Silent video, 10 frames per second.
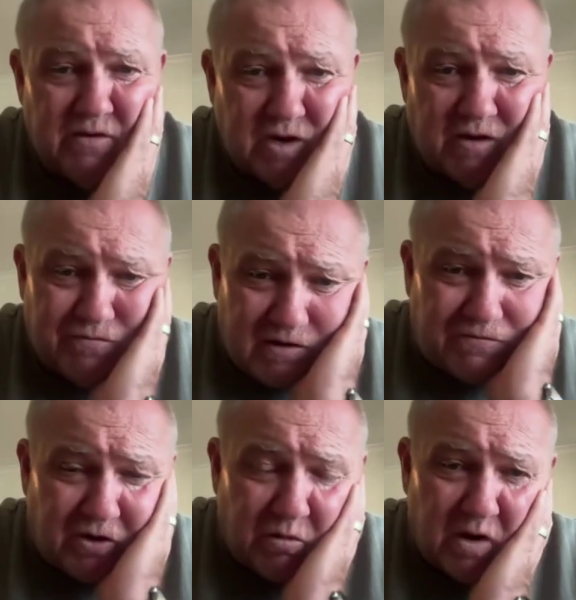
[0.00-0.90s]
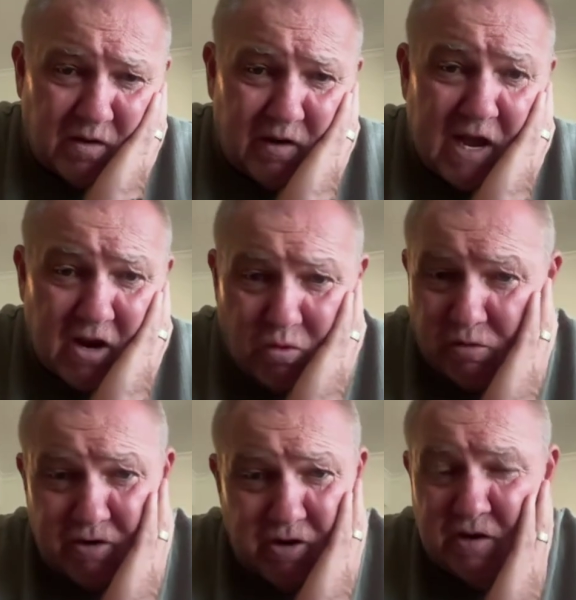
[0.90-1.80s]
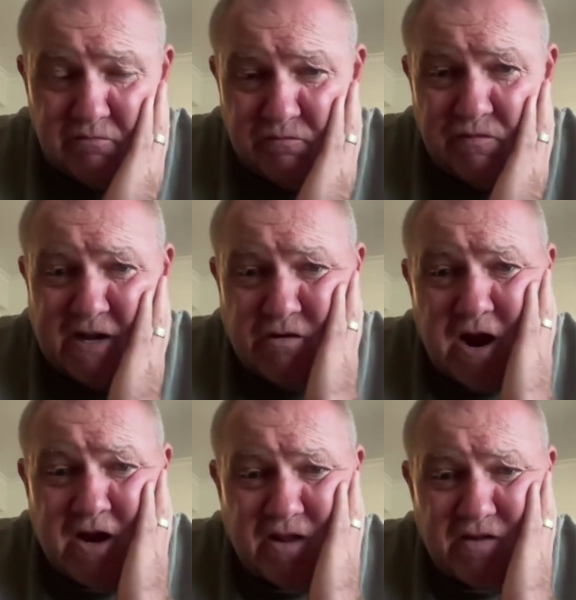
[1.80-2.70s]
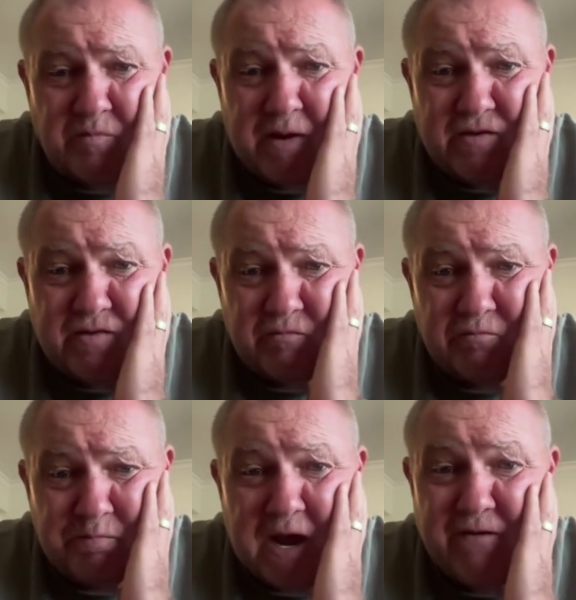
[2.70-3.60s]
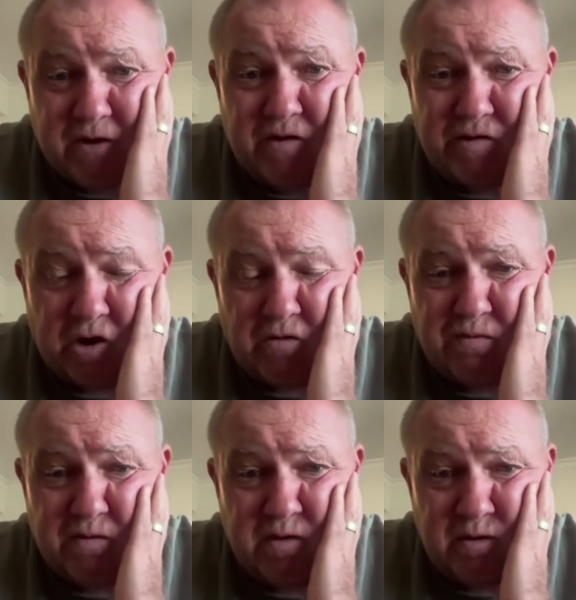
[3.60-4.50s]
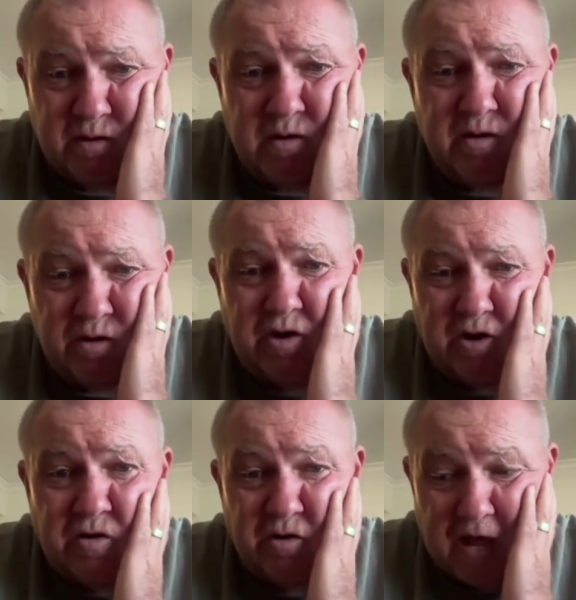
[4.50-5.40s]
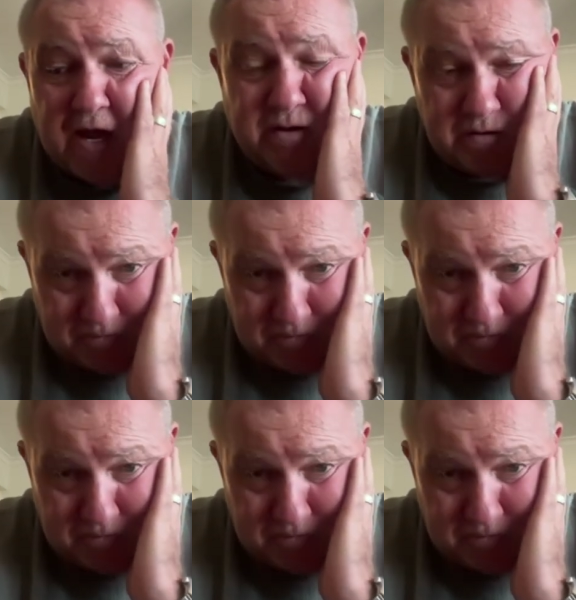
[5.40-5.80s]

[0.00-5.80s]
So if you wanted to go, look, you can run your own SMS and pay for it yourself. You can do that.